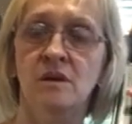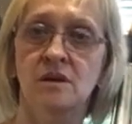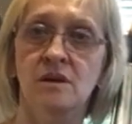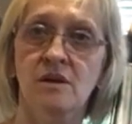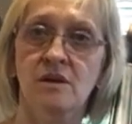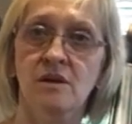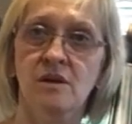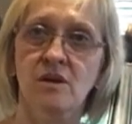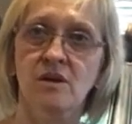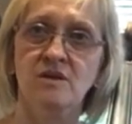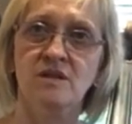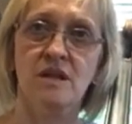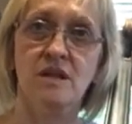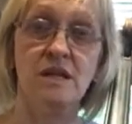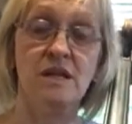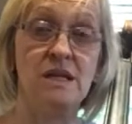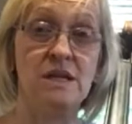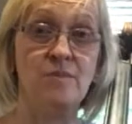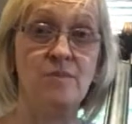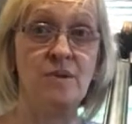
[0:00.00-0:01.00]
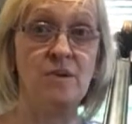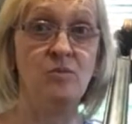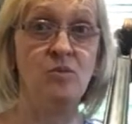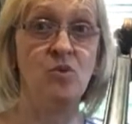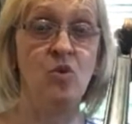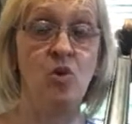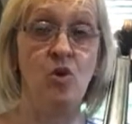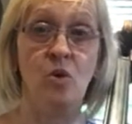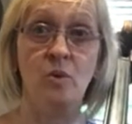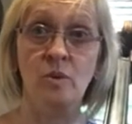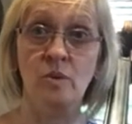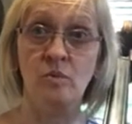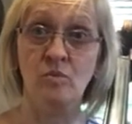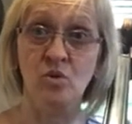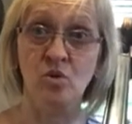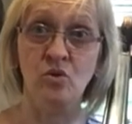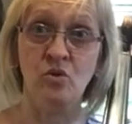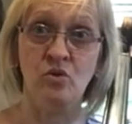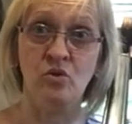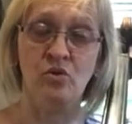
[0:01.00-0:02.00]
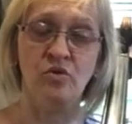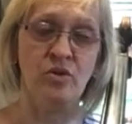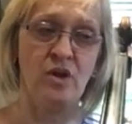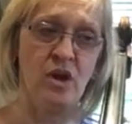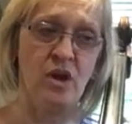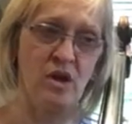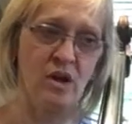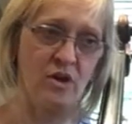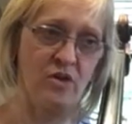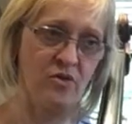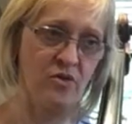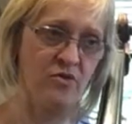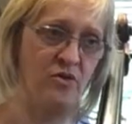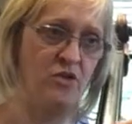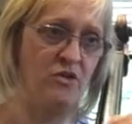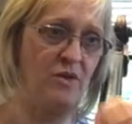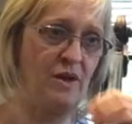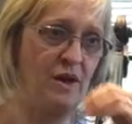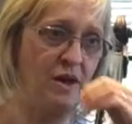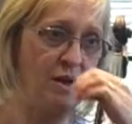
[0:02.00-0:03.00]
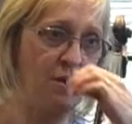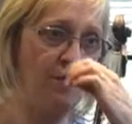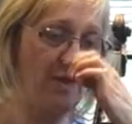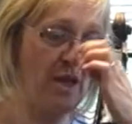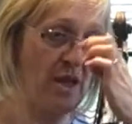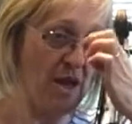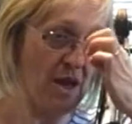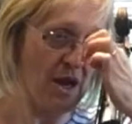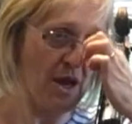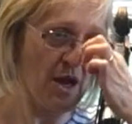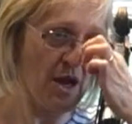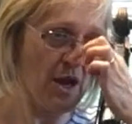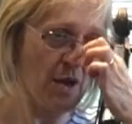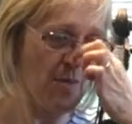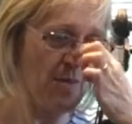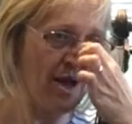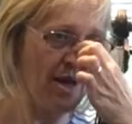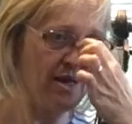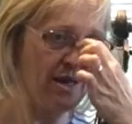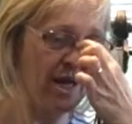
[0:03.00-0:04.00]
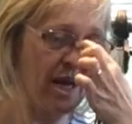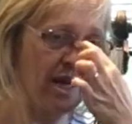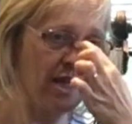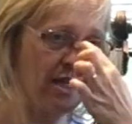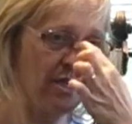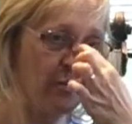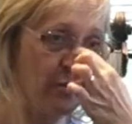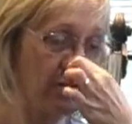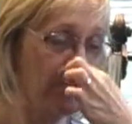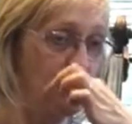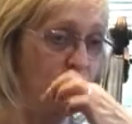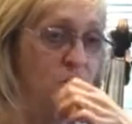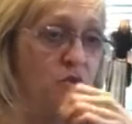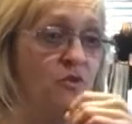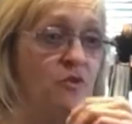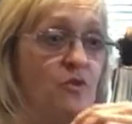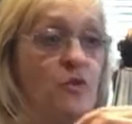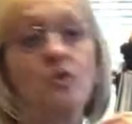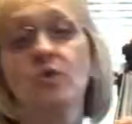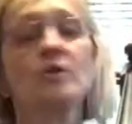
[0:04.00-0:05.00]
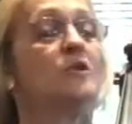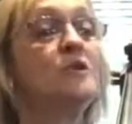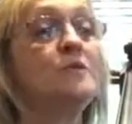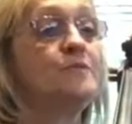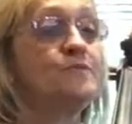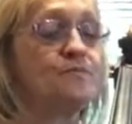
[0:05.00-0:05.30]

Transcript: know, it's a little bit more on the move through there. And as we did before,